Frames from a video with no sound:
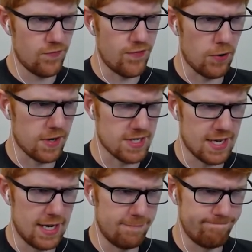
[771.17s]
focus
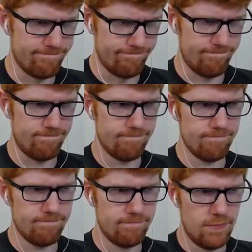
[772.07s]
on.
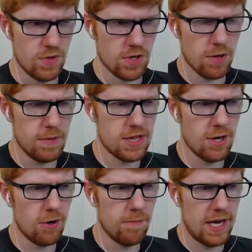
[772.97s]
I wanna go meet the
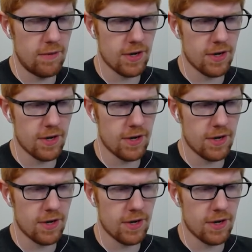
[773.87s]
old man,